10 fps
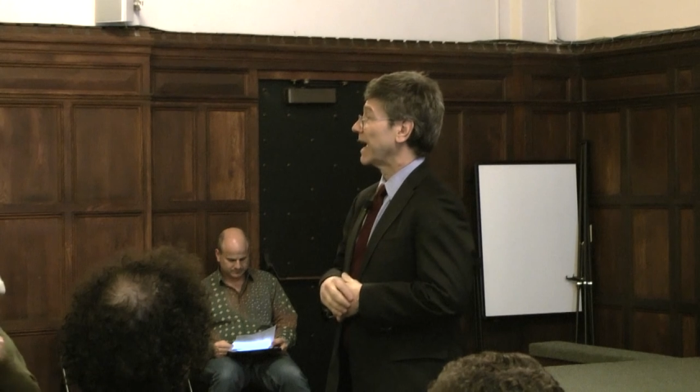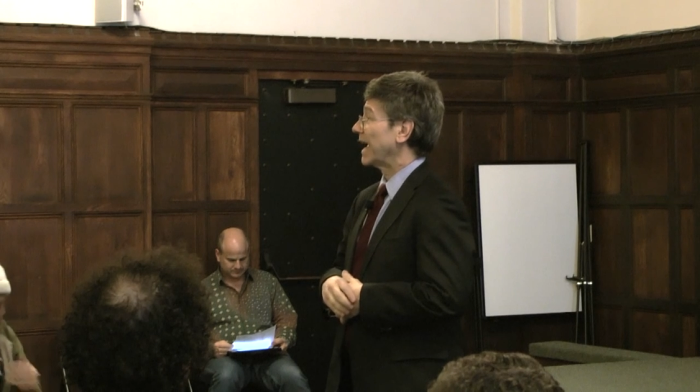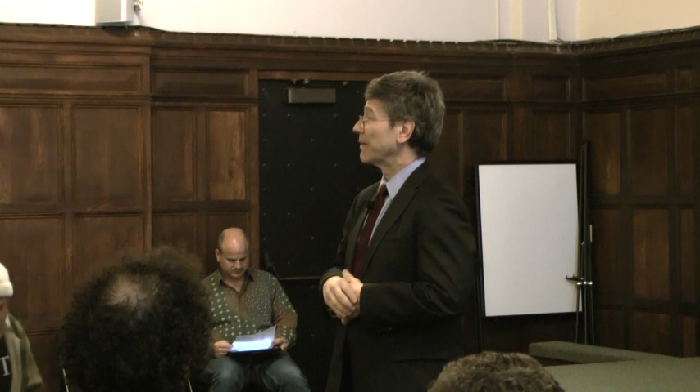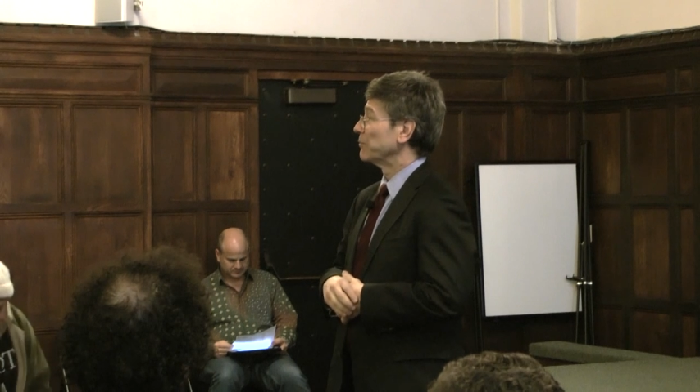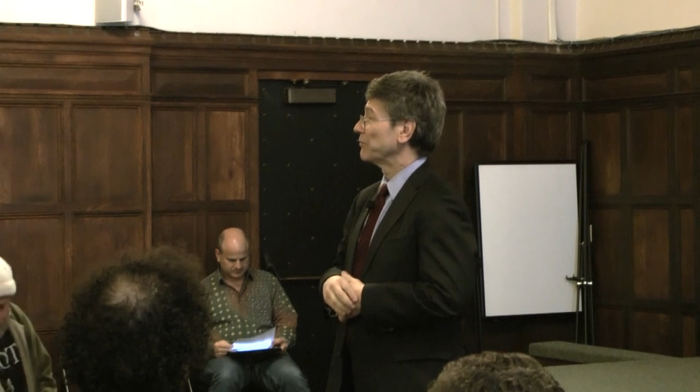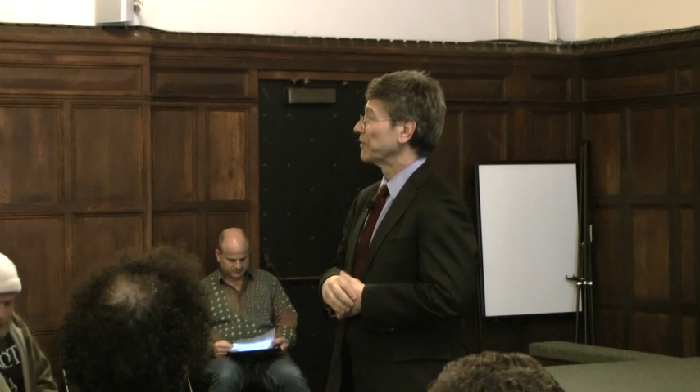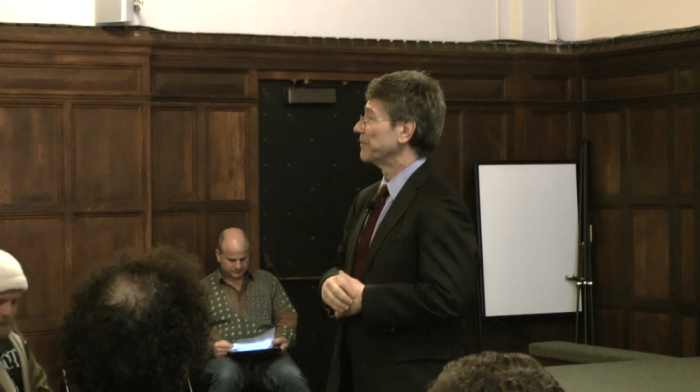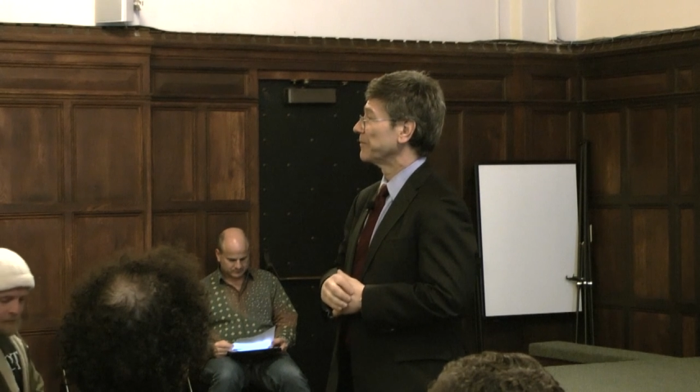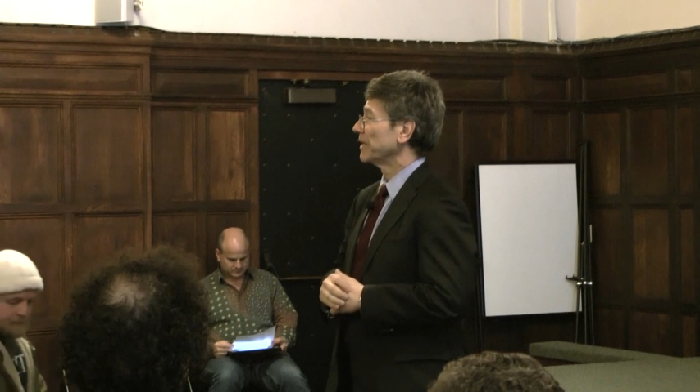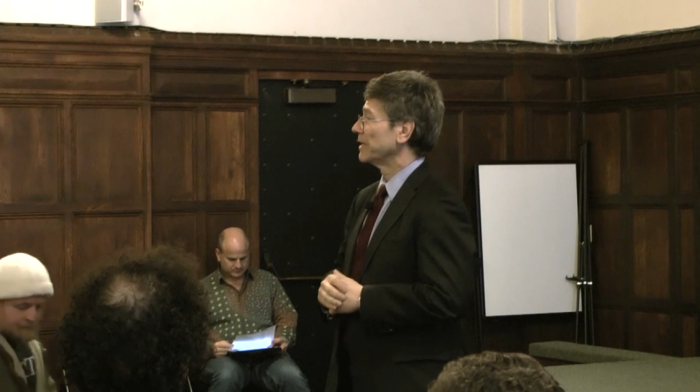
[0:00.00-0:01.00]
times
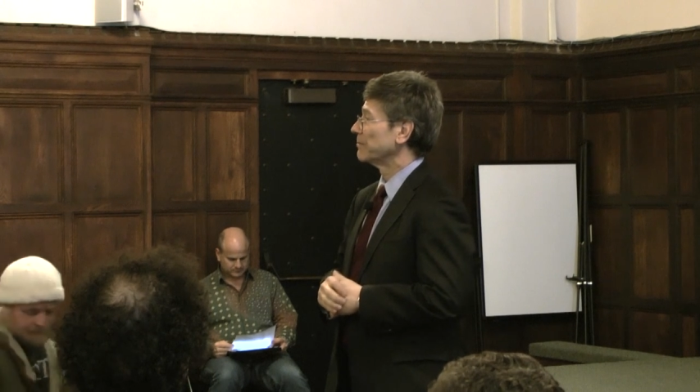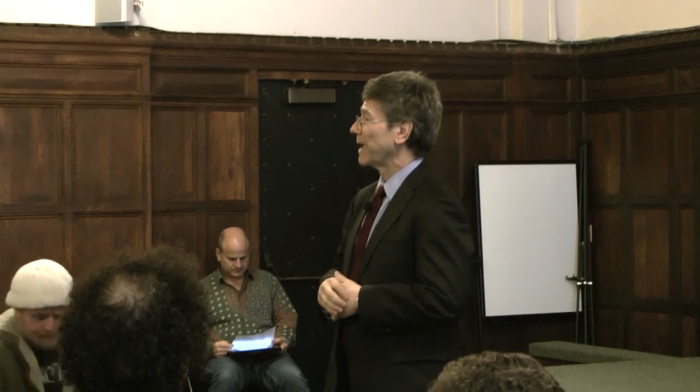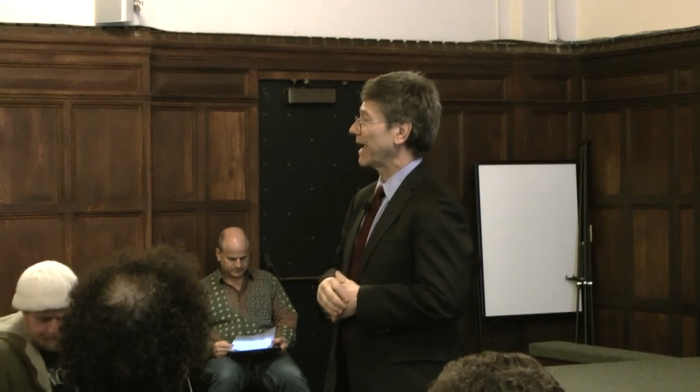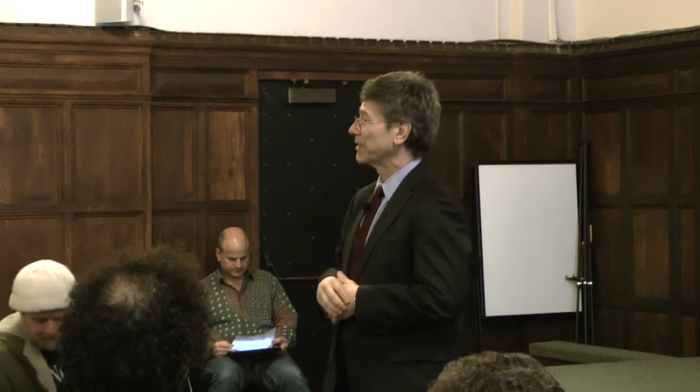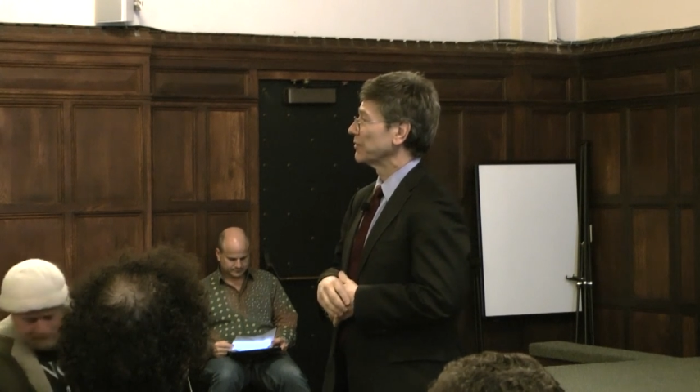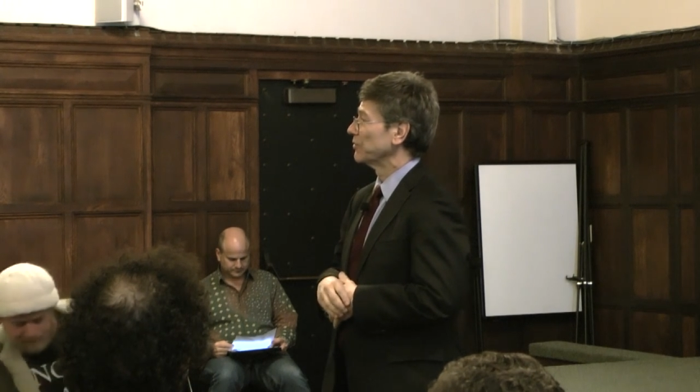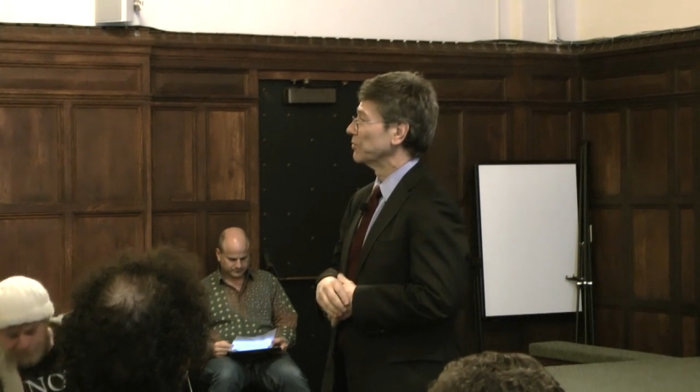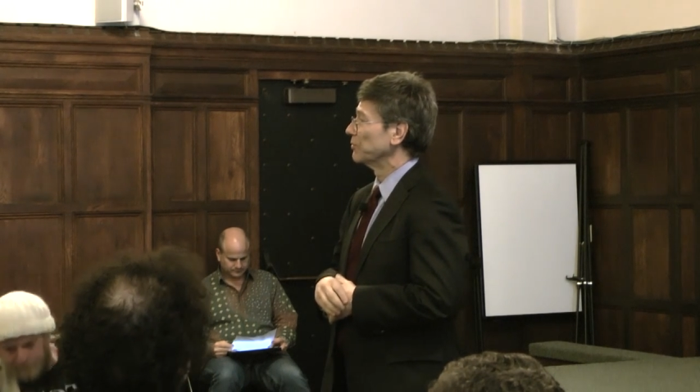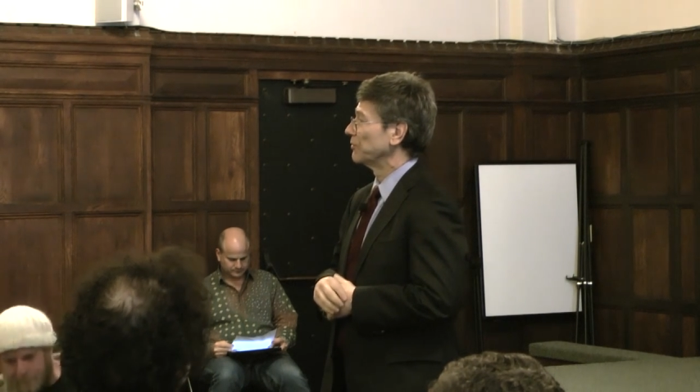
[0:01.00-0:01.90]
in magnitude